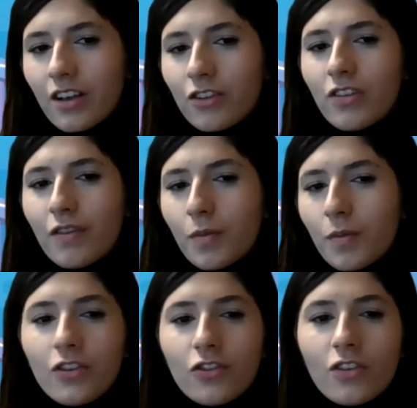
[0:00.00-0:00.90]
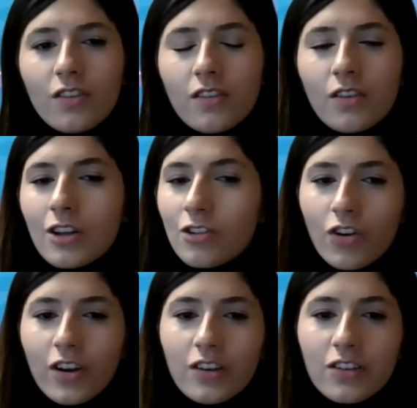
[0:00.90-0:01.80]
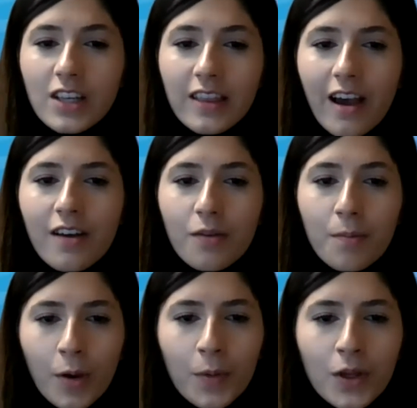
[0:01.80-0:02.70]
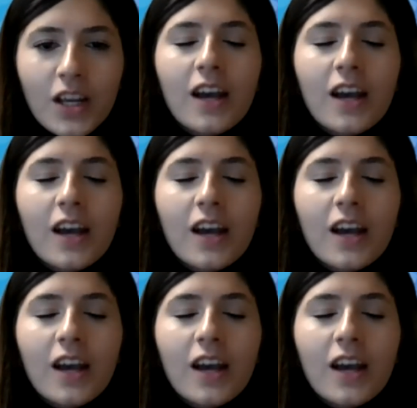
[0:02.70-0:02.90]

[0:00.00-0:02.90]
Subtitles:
cache the information, so you can try using that at the moment,